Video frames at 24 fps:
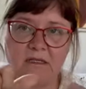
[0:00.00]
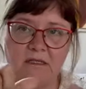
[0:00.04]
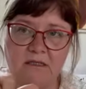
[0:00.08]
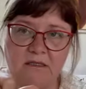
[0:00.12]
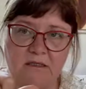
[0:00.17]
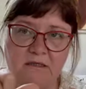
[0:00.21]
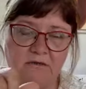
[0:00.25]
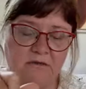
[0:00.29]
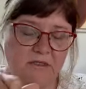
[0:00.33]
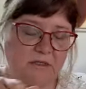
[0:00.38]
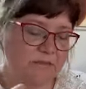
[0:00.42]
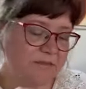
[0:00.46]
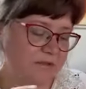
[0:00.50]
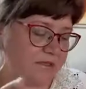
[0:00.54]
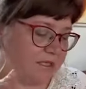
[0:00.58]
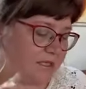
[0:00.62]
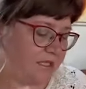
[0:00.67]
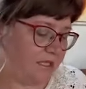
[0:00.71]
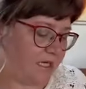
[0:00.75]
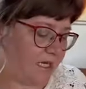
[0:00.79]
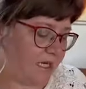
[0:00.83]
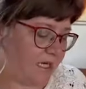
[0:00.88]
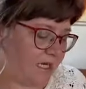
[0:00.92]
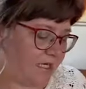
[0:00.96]
grip the
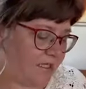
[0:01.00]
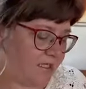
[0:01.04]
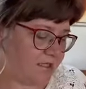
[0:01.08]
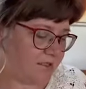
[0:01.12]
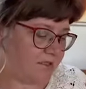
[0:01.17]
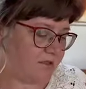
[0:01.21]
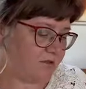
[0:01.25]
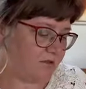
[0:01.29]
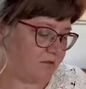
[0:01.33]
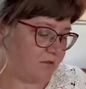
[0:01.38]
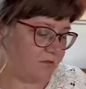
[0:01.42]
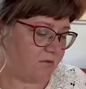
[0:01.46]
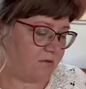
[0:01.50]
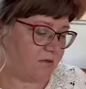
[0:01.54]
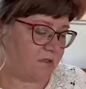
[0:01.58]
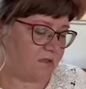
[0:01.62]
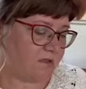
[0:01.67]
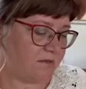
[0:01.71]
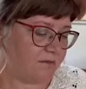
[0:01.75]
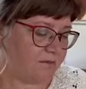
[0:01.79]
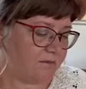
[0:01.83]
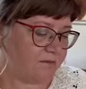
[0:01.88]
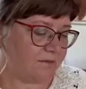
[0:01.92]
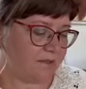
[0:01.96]
yarn and so
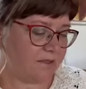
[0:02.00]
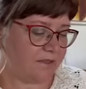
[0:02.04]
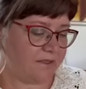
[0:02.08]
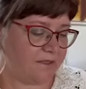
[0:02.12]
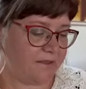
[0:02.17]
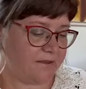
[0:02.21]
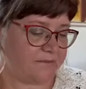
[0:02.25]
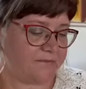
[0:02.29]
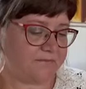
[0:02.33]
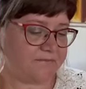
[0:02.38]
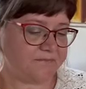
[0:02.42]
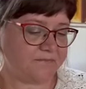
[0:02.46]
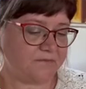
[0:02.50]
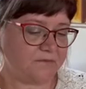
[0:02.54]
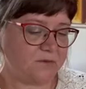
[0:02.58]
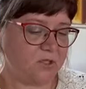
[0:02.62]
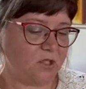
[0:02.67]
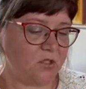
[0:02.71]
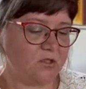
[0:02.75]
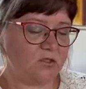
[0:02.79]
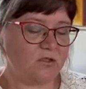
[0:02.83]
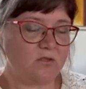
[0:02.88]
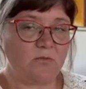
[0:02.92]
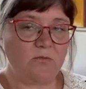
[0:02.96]
on.
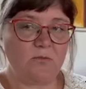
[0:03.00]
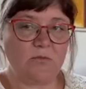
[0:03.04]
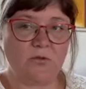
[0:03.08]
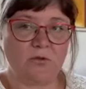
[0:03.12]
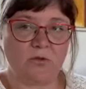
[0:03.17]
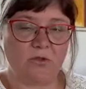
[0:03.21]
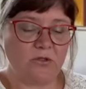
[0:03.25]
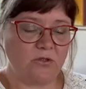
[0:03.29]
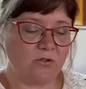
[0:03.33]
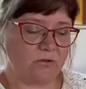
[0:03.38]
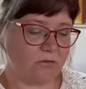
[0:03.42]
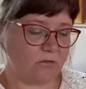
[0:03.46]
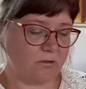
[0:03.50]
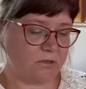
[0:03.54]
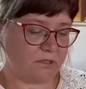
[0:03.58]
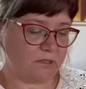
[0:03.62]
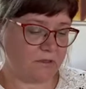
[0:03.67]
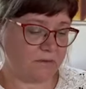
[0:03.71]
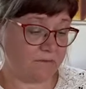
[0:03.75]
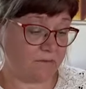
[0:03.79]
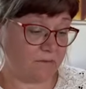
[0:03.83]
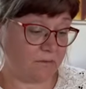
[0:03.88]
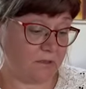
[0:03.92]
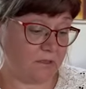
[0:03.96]
Not to bore you
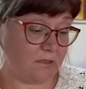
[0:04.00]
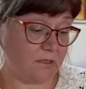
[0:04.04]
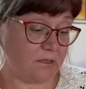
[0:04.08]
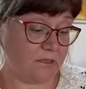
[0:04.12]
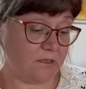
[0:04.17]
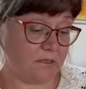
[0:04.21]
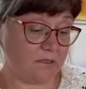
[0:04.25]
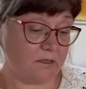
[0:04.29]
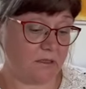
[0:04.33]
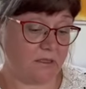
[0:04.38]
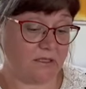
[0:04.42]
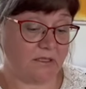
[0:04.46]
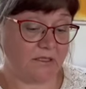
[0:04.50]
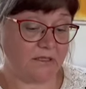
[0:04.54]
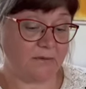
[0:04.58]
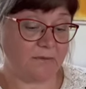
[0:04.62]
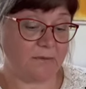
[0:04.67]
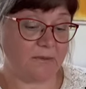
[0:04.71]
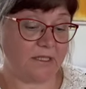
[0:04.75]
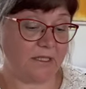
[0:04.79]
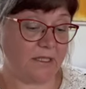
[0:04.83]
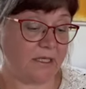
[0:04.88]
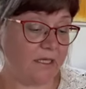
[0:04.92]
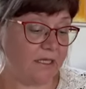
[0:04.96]
with these things,
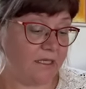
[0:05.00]
but